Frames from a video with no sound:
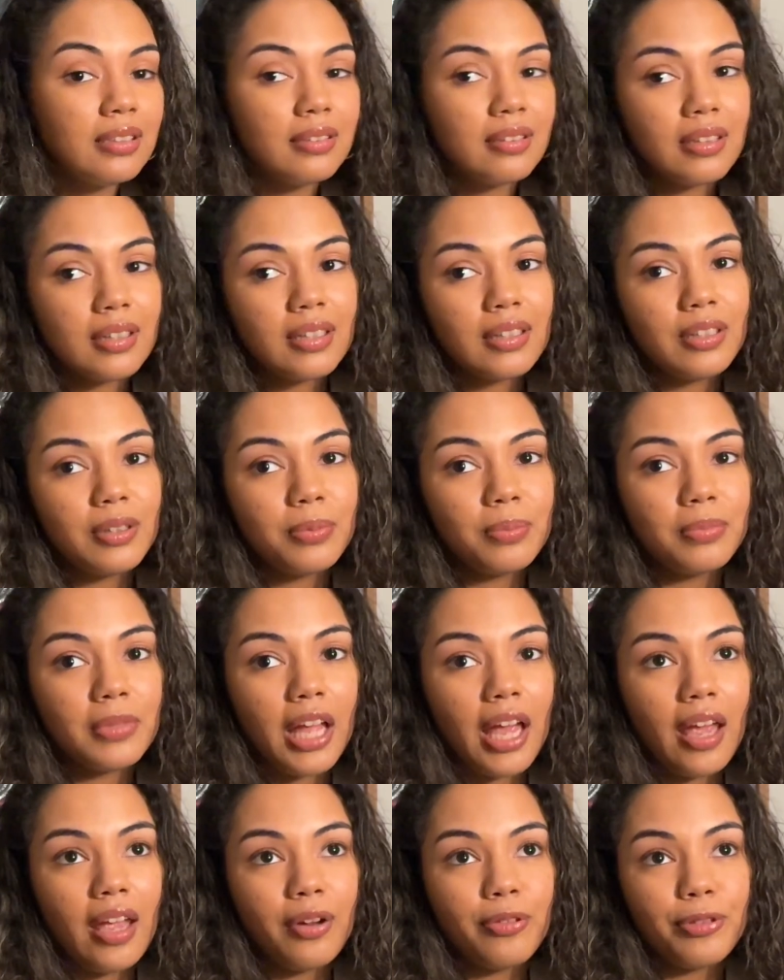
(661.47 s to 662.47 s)

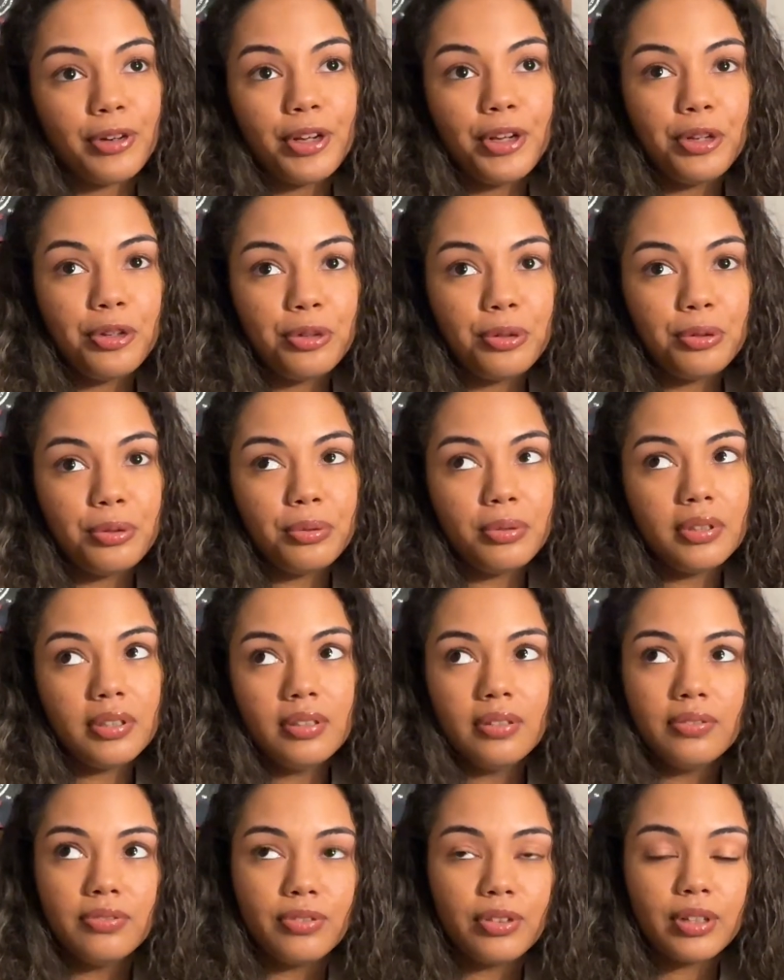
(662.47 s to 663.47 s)
like renew
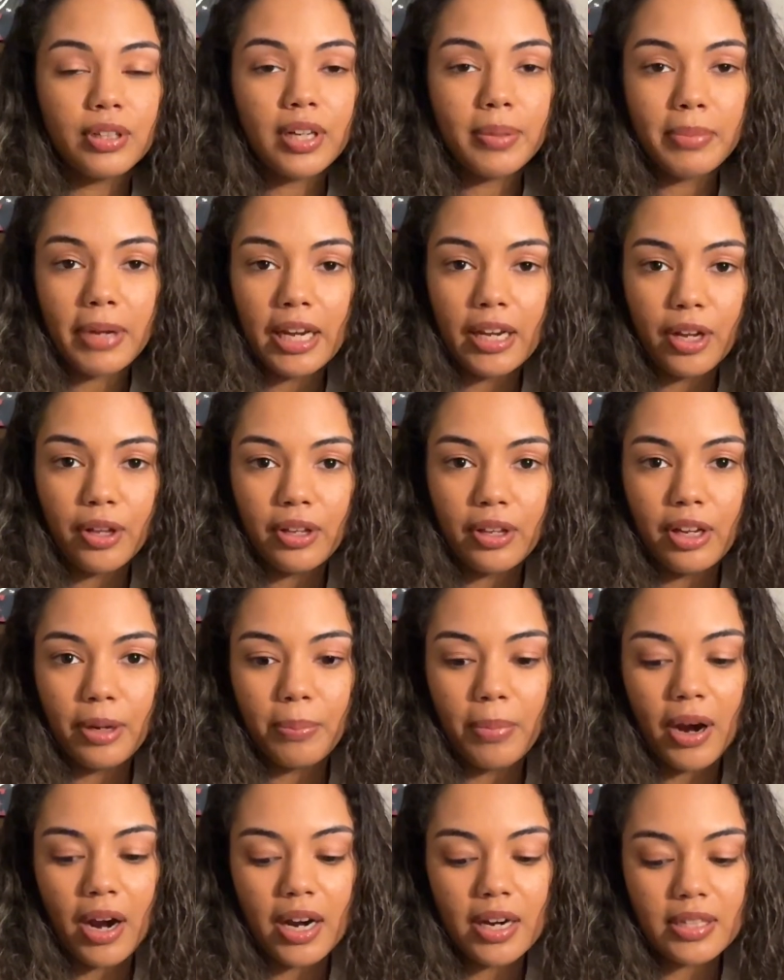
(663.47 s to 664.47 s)
for Magnolia
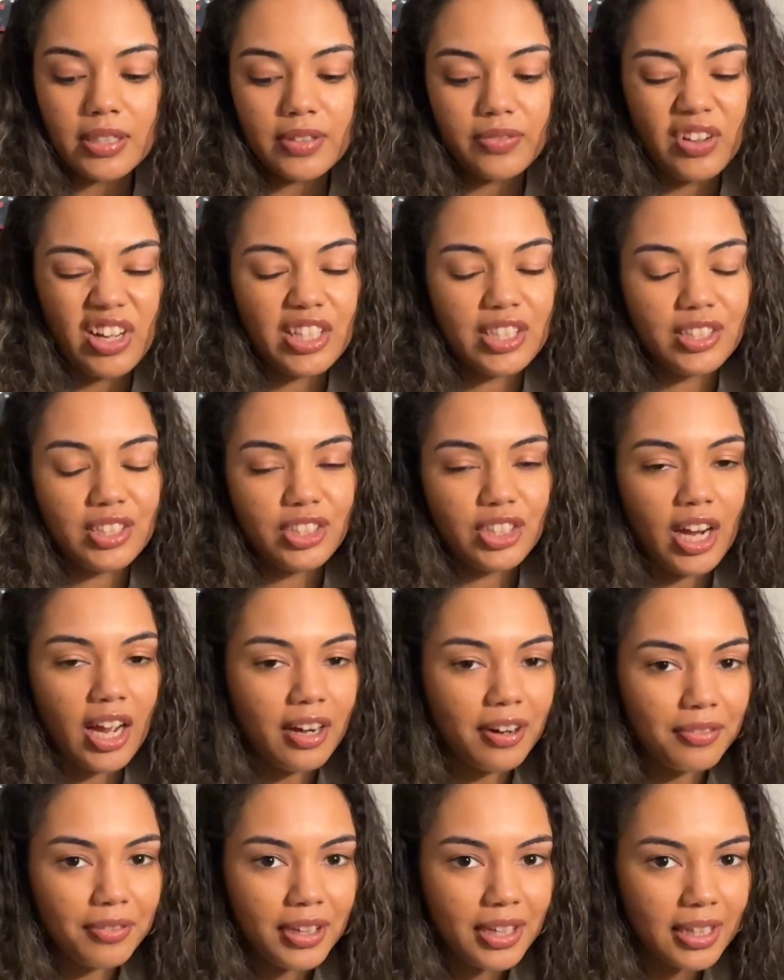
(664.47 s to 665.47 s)
Parks, if I should try
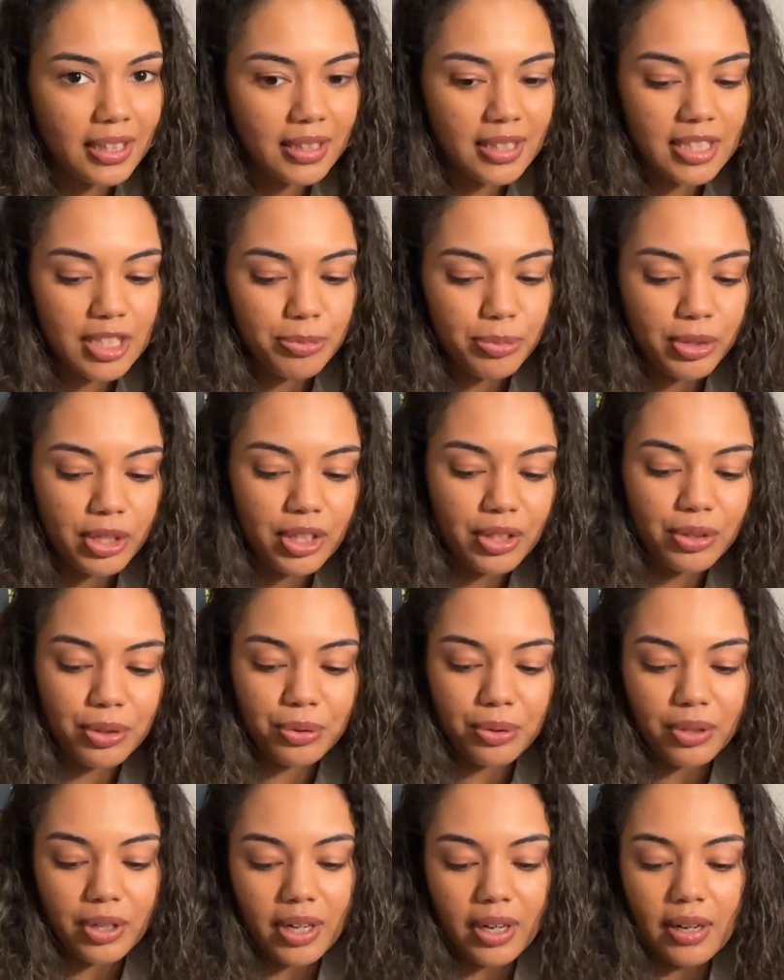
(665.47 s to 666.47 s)
to read it this month,
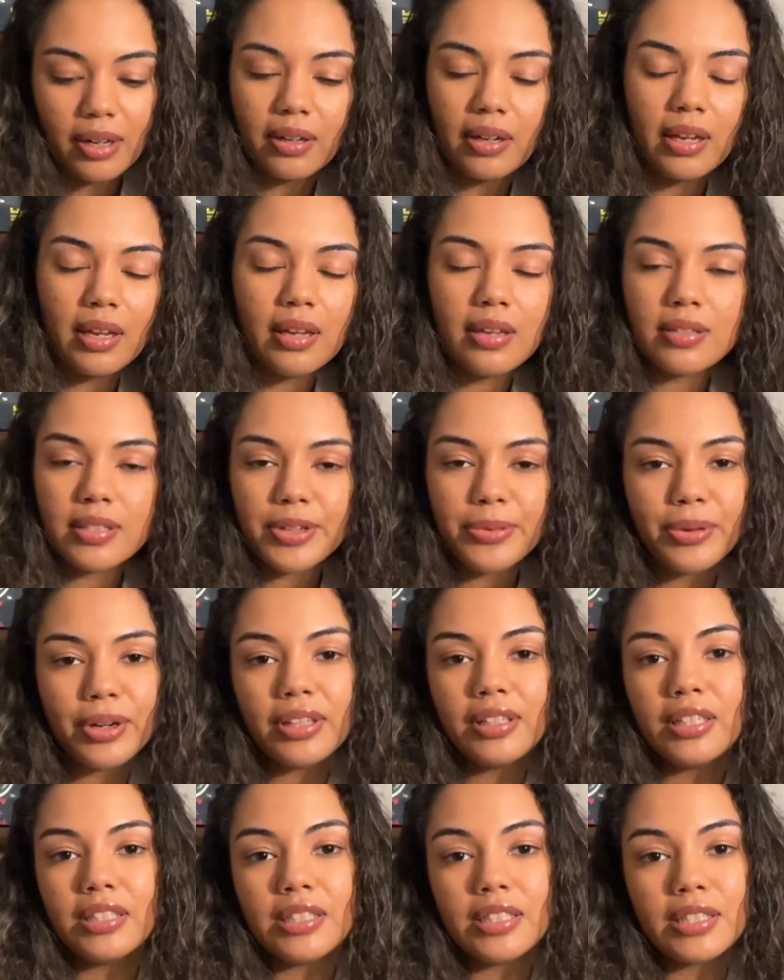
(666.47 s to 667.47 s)
or is it worth
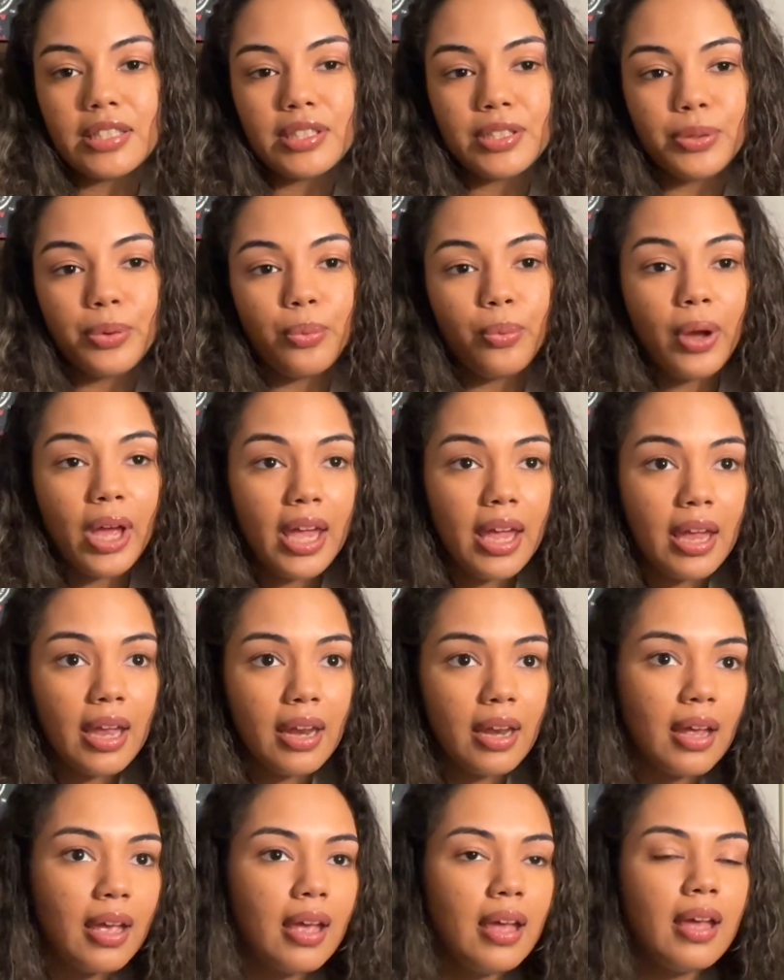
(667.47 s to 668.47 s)
it just to wait.
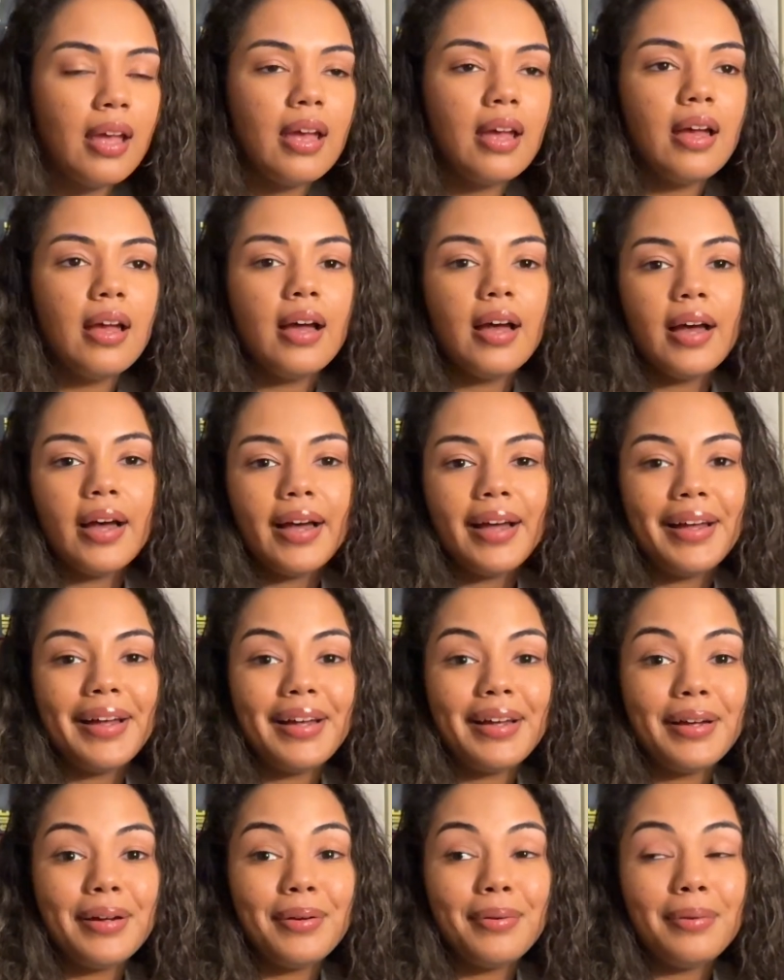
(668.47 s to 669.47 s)

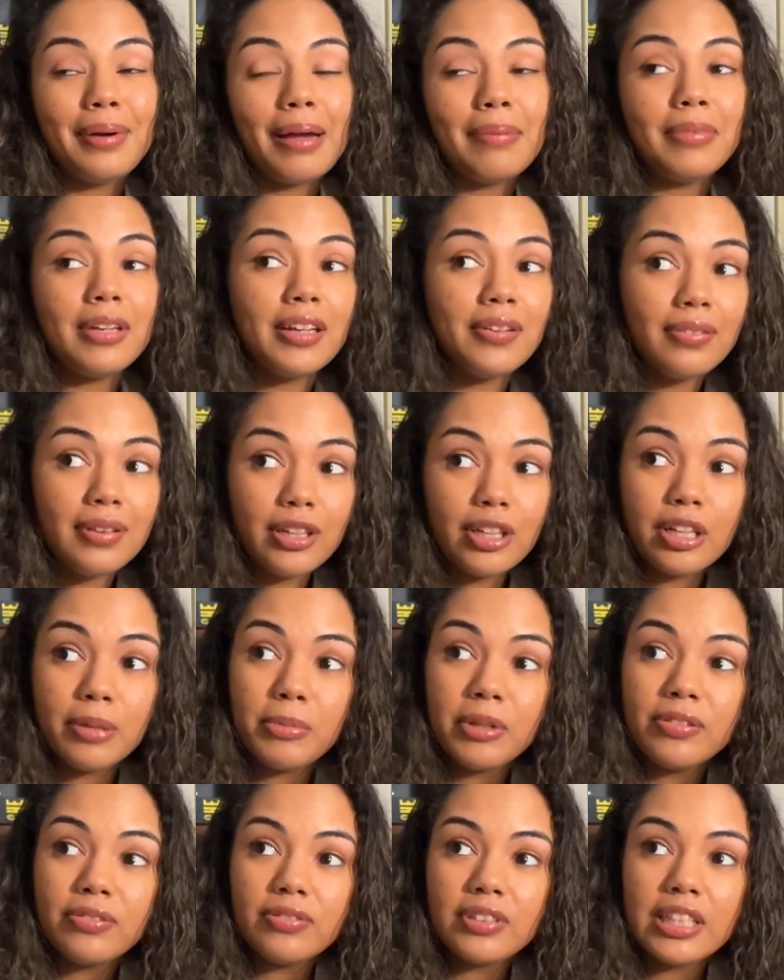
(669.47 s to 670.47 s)
I'm definitely going to
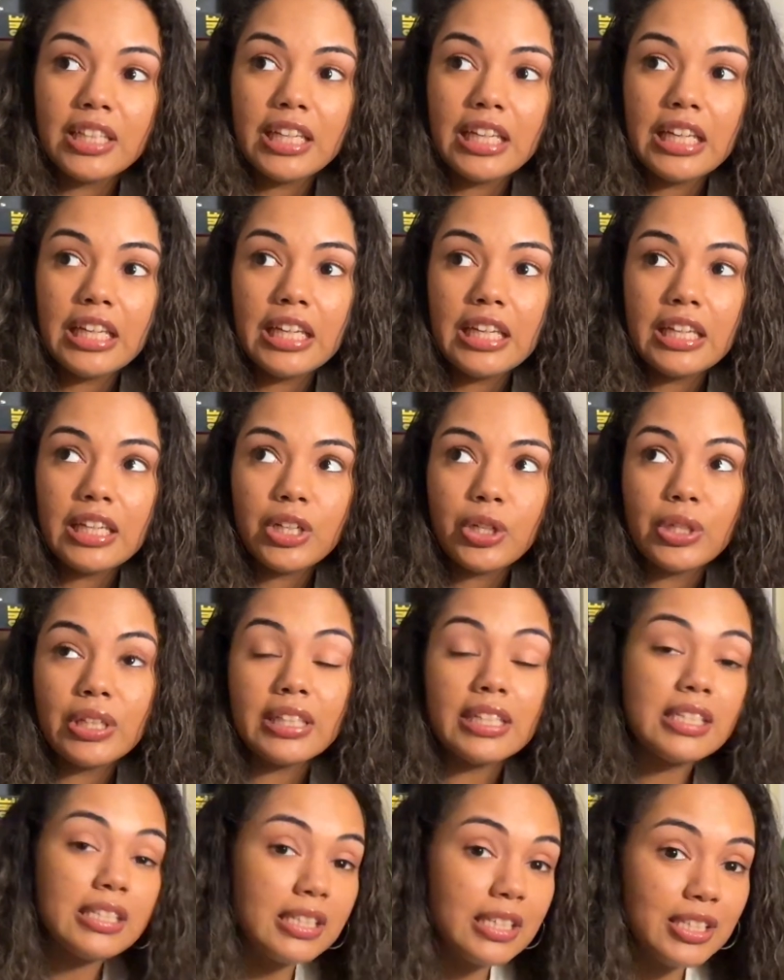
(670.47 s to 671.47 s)
be reading or
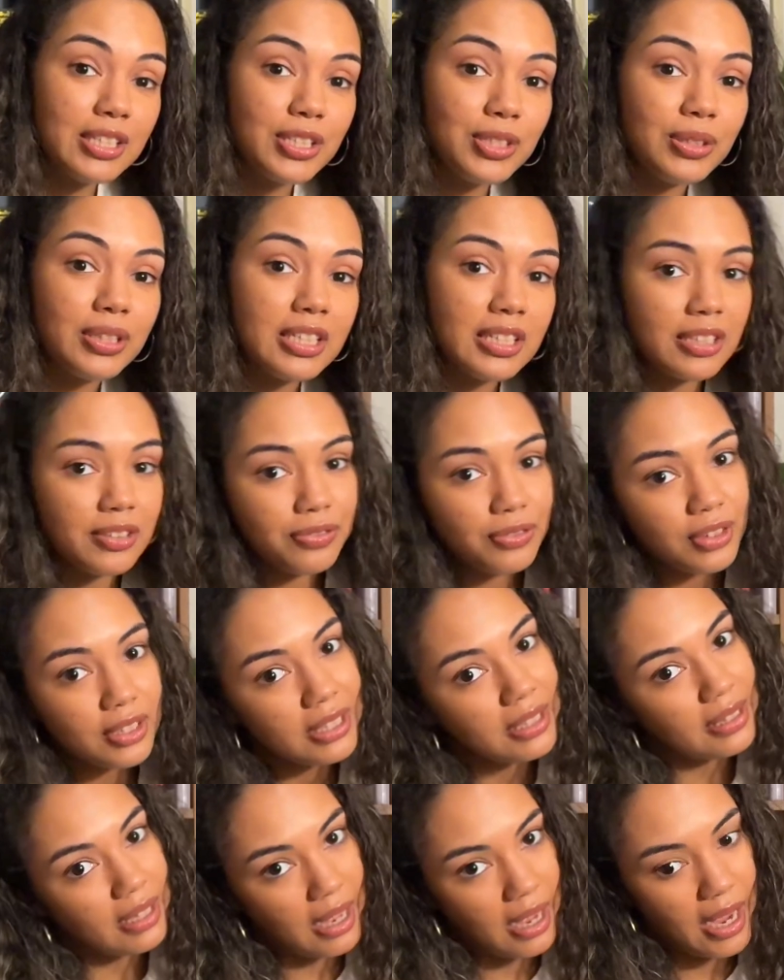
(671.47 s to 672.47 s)
listening to Listen for the
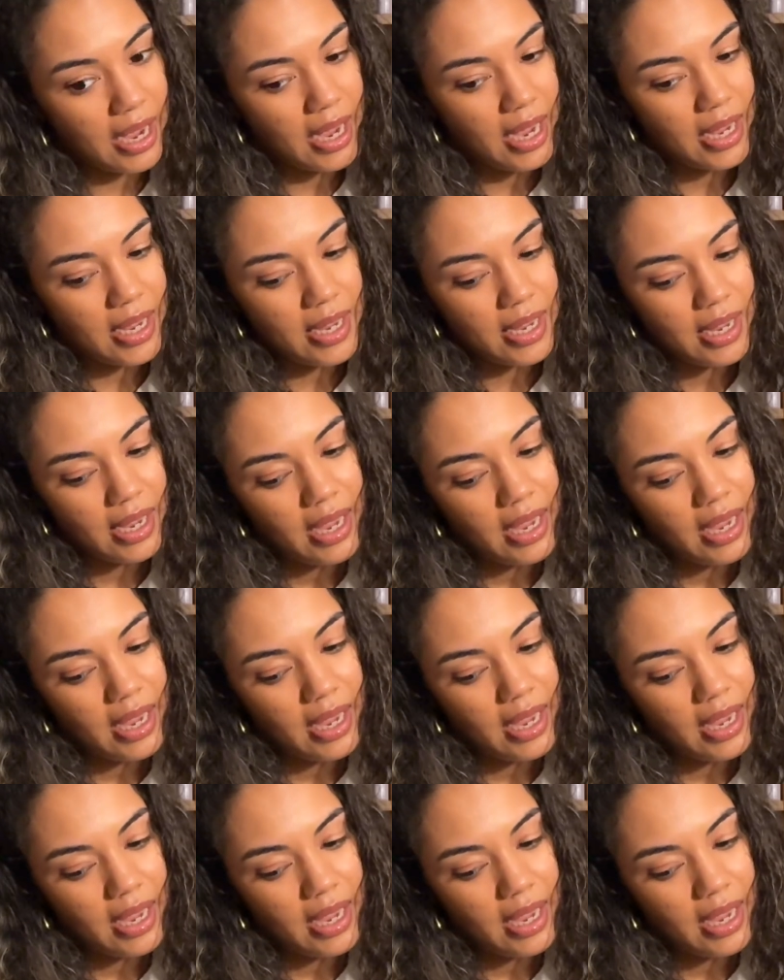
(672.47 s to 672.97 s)
Lie